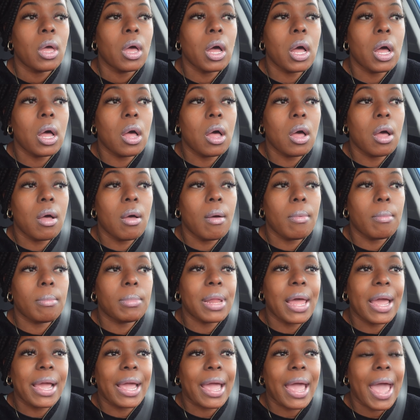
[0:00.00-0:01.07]

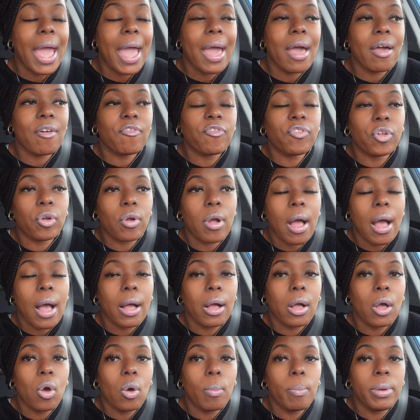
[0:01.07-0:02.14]
like after I
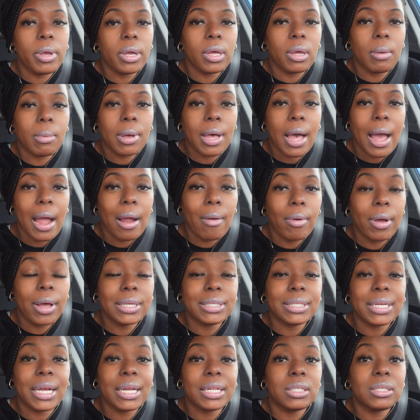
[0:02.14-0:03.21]
go pick up Kyra,
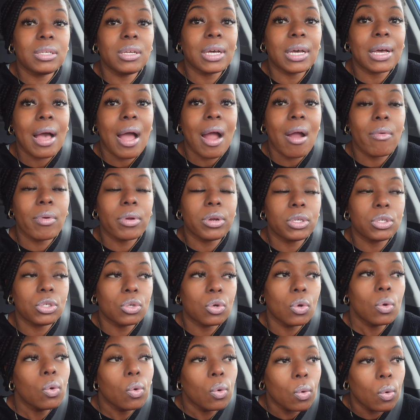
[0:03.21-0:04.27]
because I took Kyra to
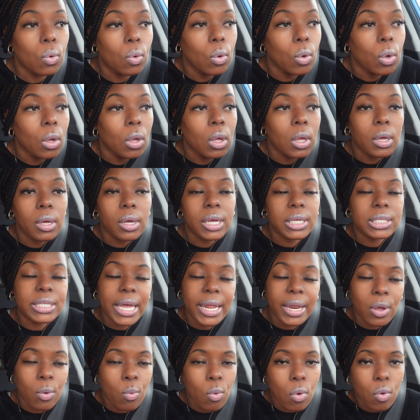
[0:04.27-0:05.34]
school because I
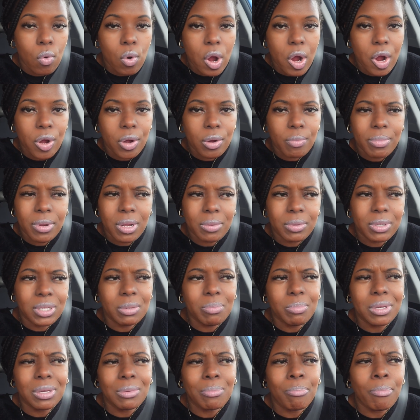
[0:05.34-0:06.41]
didn't want her to
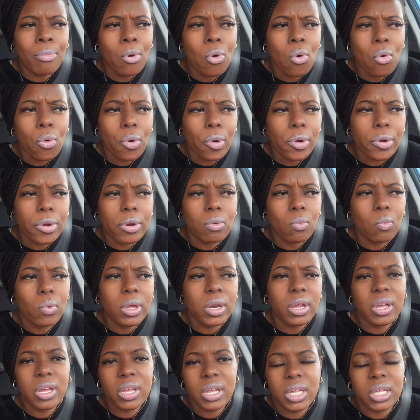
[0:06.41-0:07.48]
be bored
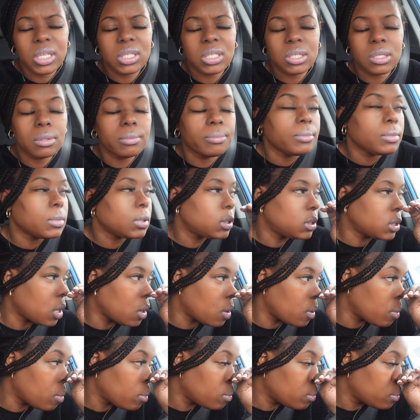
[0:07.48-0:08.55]
with us.
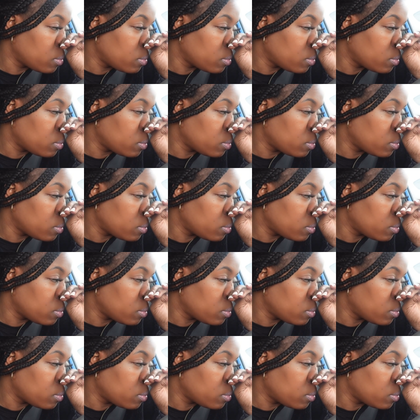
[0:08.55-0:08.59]
So